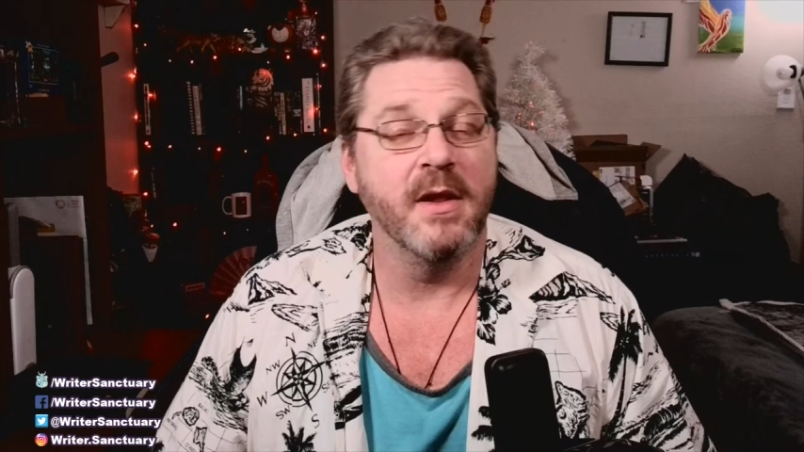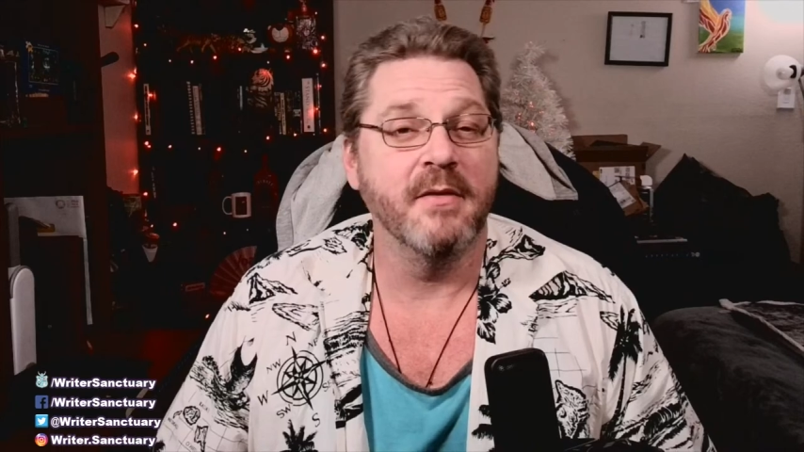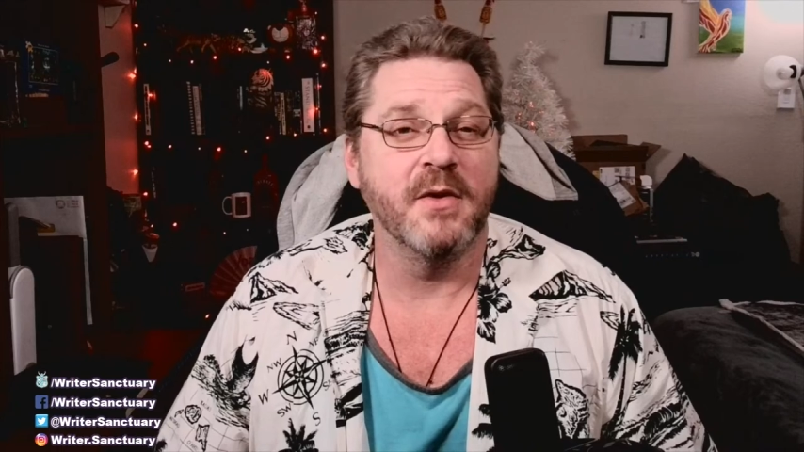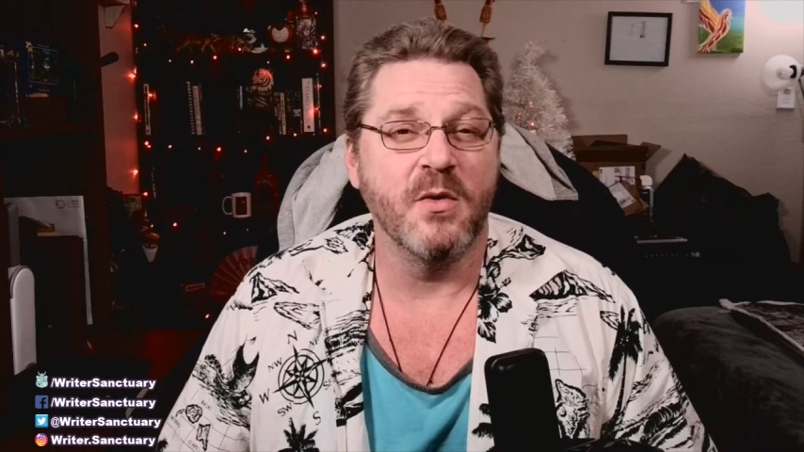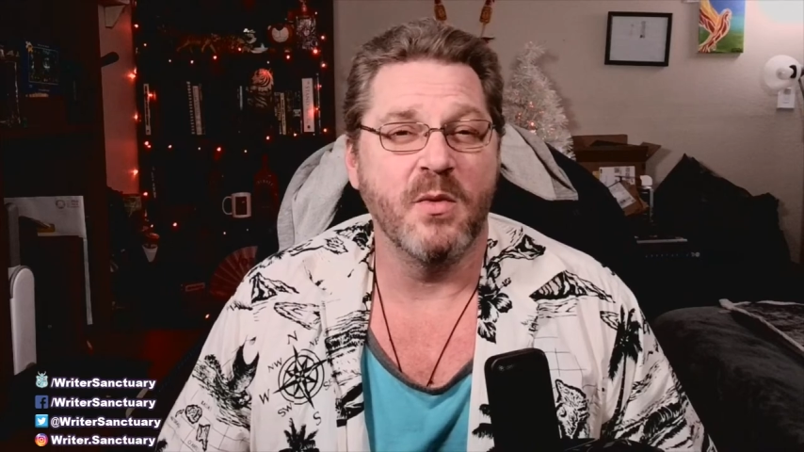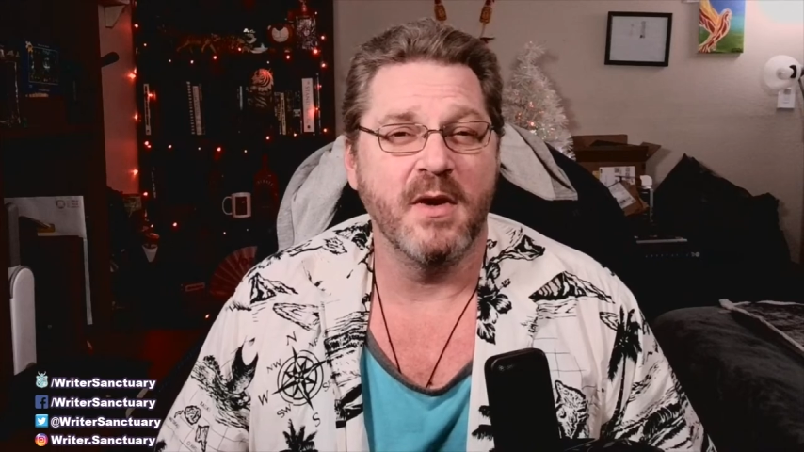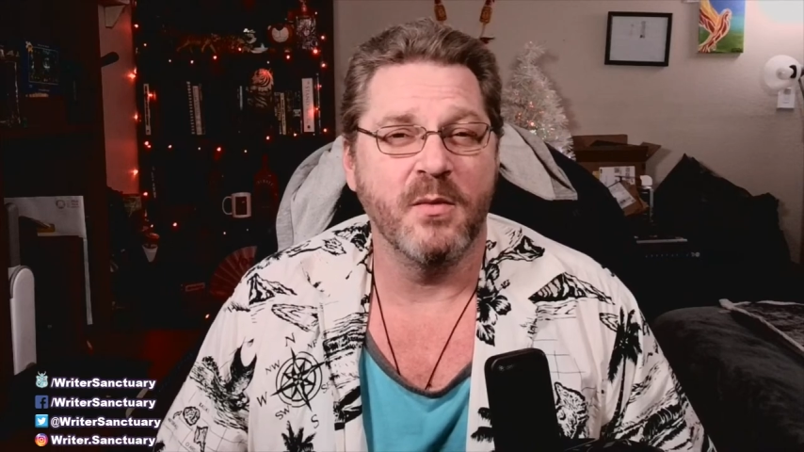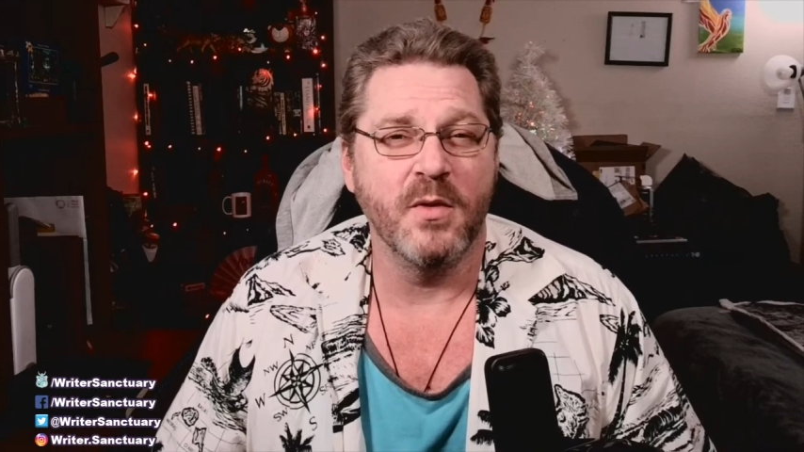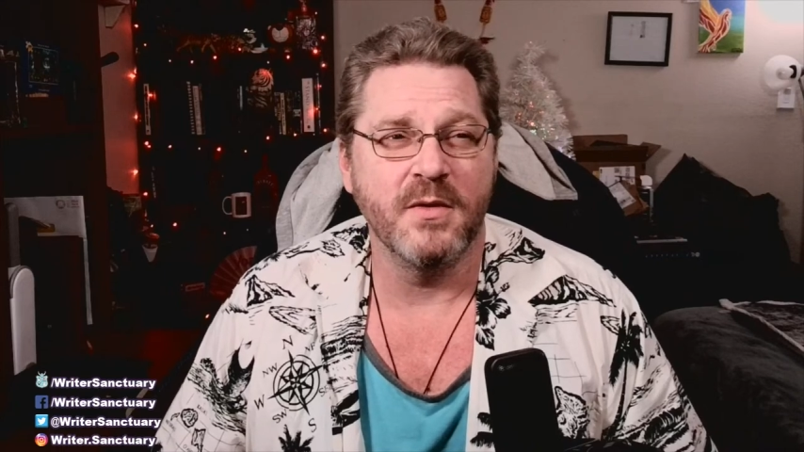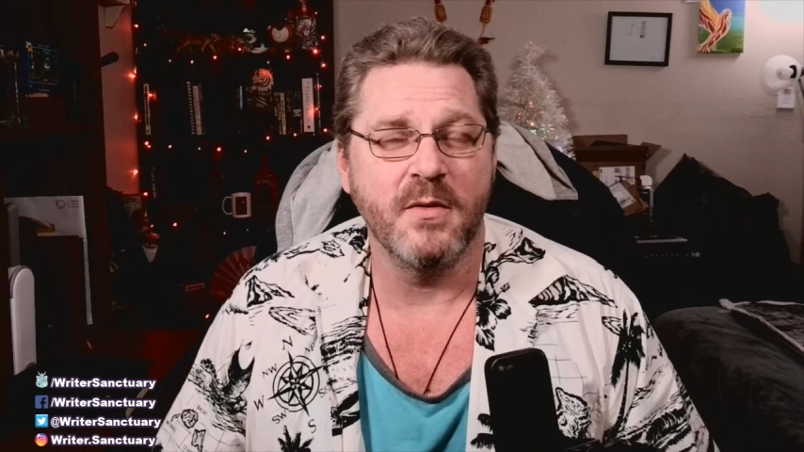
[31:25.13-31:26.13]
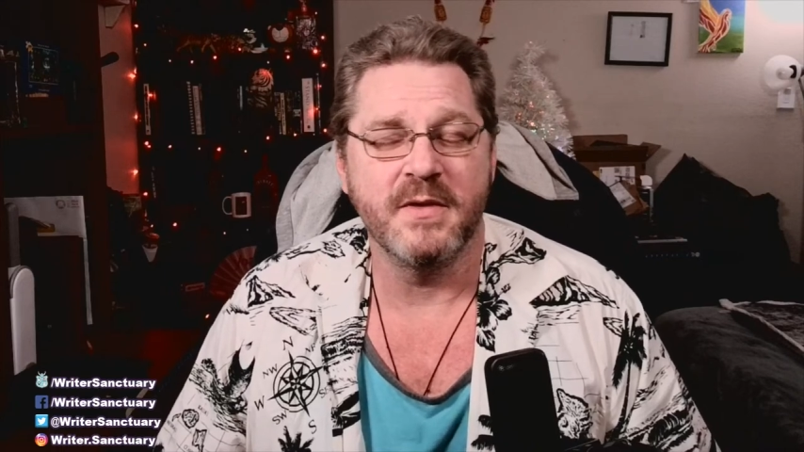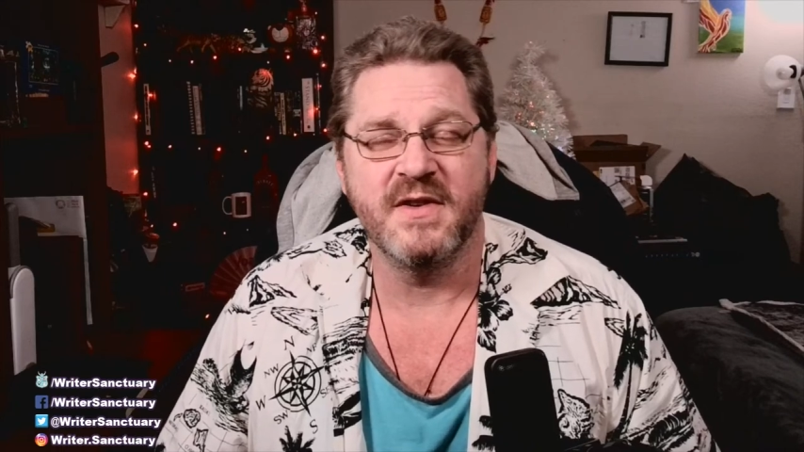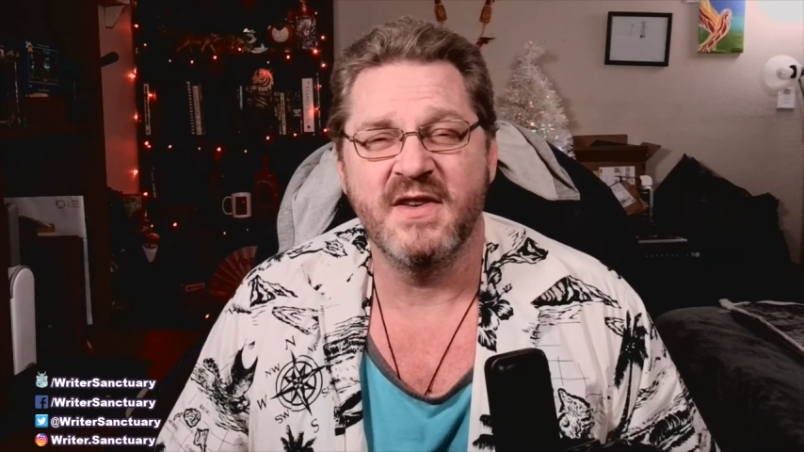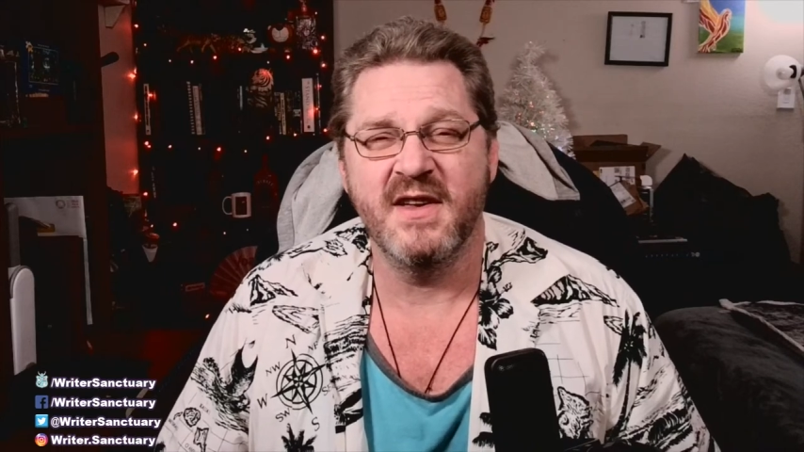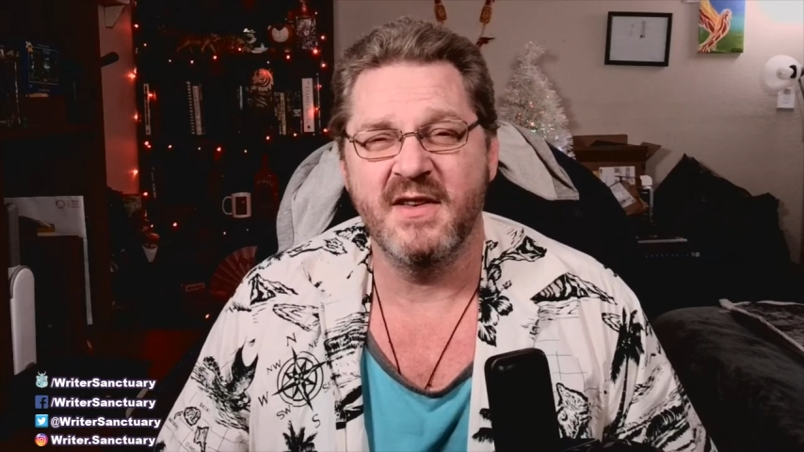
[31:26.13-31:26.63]
I would love to go to one of the ones
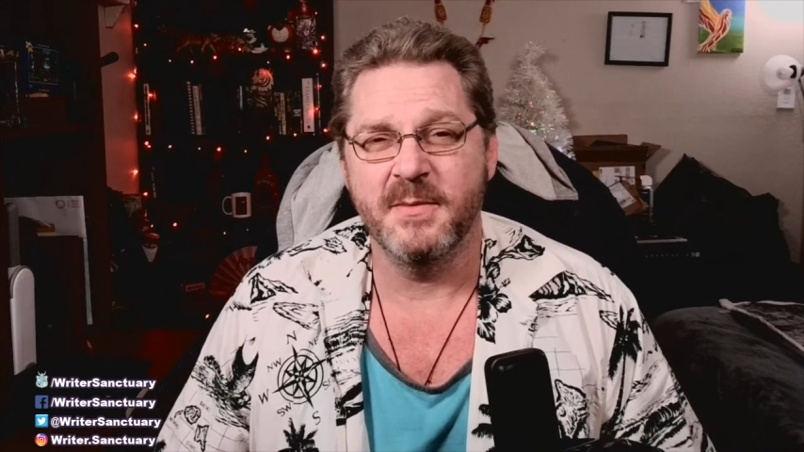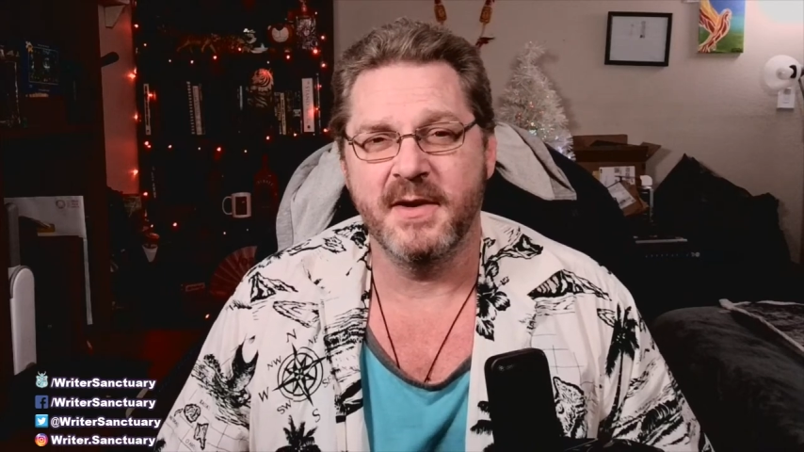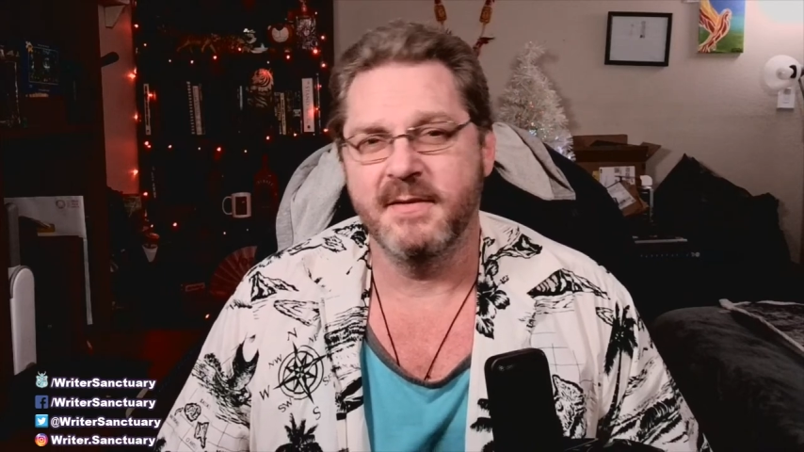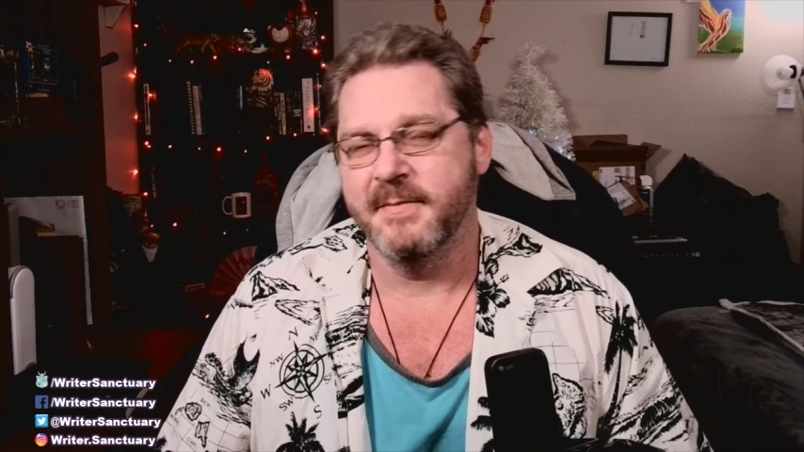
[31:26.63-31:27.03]
overseas,